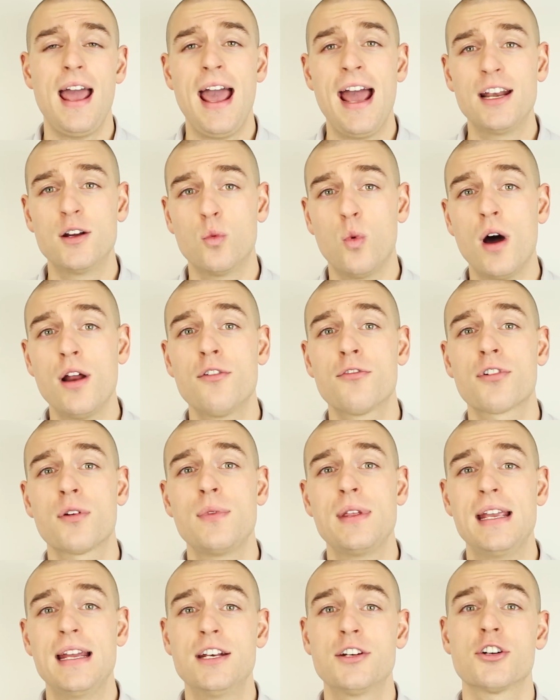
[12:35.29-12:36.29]
and one
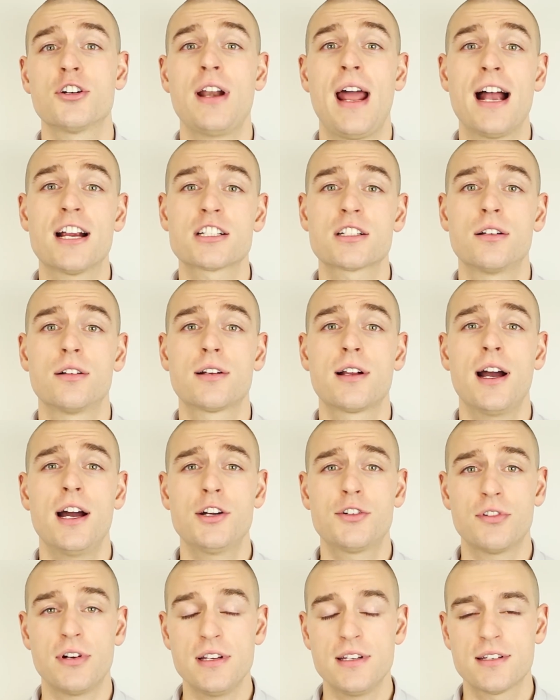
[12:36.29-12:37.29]
from the international
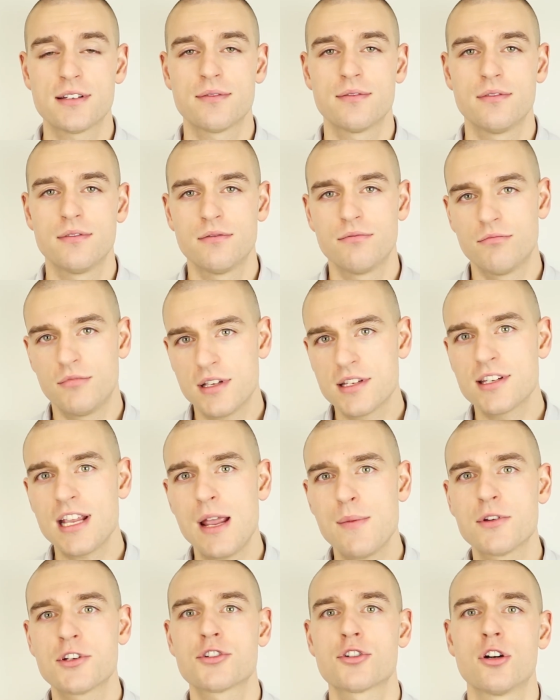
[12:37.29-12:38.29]
countries. The
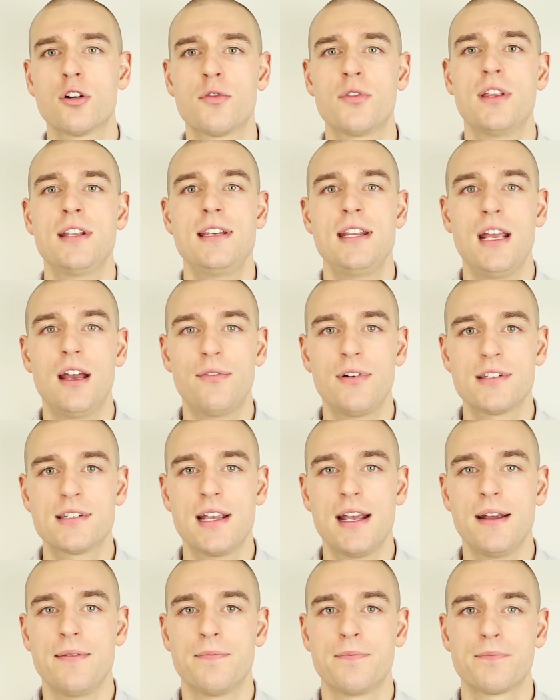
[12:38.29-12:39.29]
same is true for the
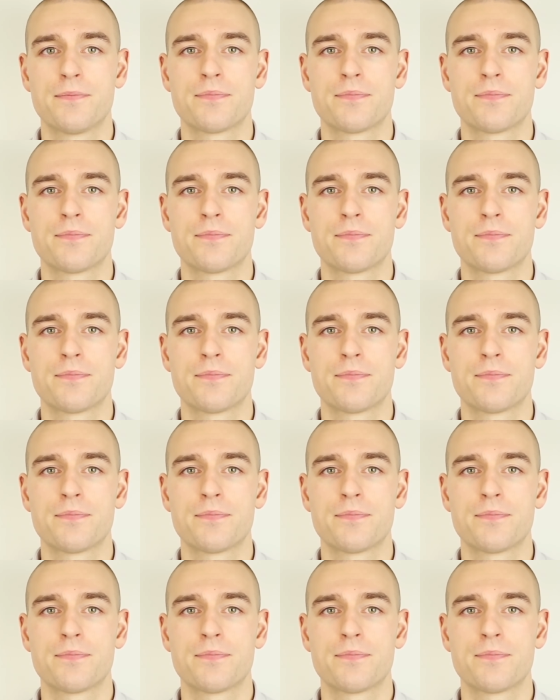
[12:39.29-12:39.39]
TFSA.